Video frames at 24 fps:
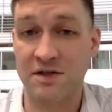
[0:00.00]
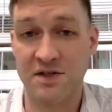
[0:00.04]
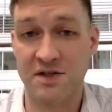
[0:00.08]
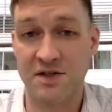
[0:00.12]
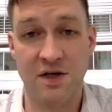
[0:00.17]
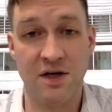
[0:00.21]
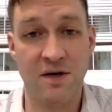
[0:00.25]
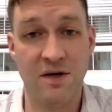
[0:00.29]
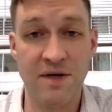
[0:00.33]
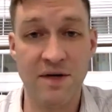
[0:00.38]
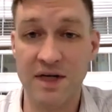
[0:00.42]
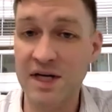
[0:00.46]

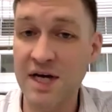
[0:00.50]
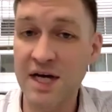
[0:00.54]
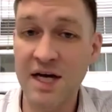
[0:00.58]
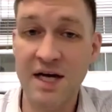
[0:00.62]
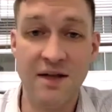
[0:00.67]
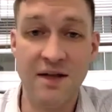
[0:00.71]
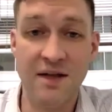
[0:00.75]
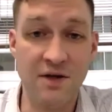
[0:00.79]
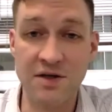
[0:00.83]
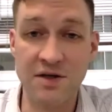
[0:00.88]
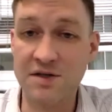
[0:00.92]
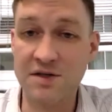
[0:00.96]
So I mean,
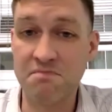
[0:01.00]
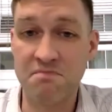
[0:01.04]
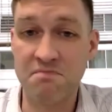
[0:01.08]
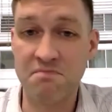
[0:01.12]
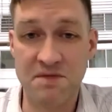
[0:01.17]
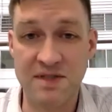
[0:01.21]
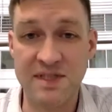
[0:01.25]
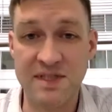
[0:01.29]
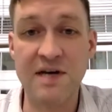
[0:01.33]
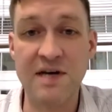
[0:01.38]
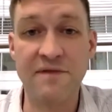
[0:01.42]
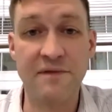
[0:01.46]
there's
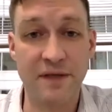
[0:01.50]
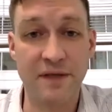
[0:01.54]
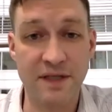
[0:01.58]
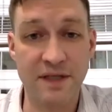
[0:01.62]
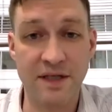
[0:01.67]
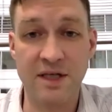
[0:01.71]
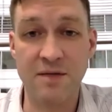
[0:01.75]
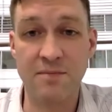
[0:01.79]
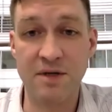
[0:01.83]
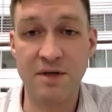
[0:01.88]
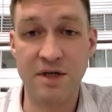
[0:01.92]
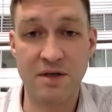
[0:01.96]
definitely
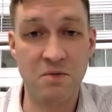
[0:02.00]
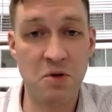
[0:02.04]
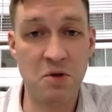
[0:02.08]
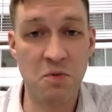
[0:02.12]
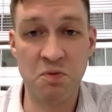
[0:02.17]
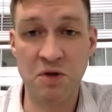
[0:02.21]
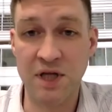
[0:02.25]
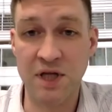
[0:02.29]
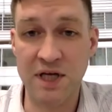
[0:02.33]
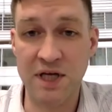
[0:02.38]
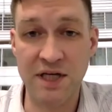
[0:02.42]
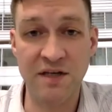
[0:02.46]
going to be
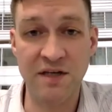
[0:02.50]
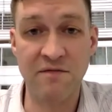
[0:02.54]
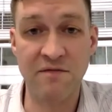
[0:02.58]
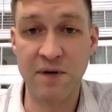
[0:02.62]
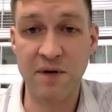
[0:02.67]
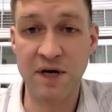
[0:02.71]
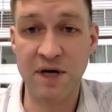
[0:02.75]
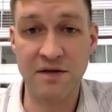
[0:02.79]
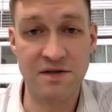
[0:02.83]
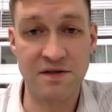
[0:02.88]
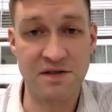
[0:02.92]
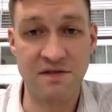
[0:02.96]
plenty of
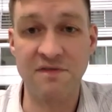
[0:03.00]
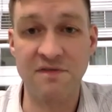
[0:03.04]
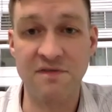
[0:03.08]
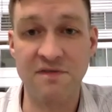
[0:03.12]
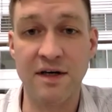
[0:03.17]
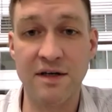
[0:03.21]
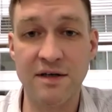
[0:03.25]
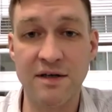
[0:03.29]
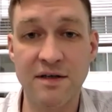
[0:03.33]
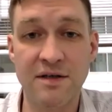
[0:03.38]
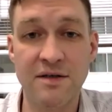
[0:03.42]
battles to fight.